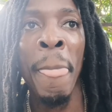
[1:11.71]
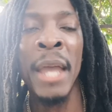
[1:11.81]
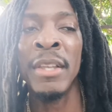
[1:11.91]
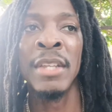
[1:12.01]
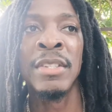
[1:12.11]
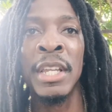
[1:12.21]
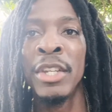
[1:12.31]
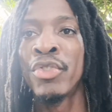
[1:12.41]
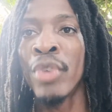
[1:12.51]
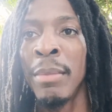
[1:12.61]
and, and set it
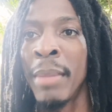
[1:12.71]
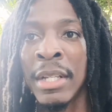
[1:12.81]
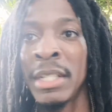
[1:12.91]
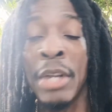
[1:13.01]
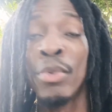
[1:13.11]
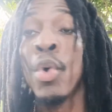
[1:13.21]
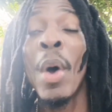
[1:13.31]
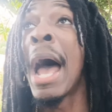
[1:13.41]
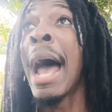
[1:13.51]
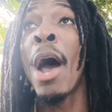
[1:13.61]
straight, man, because I don't know
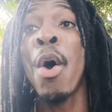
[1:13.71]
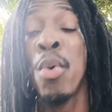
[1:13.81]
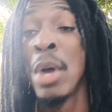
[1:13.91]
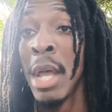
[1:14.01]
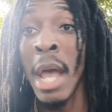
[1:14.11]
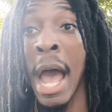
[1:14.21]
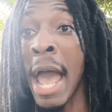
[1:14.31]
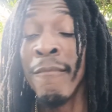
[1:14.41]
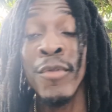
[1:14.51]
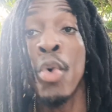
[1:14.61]
how I
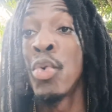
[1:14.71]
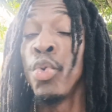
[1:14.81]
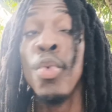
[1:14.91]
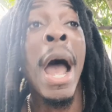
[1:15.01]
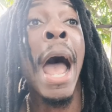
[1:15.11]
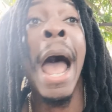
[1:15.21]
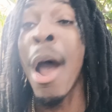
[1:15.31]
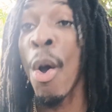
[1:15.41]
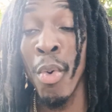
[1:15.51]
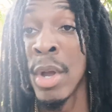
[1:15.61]
have no clue
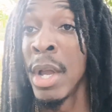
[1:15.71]
how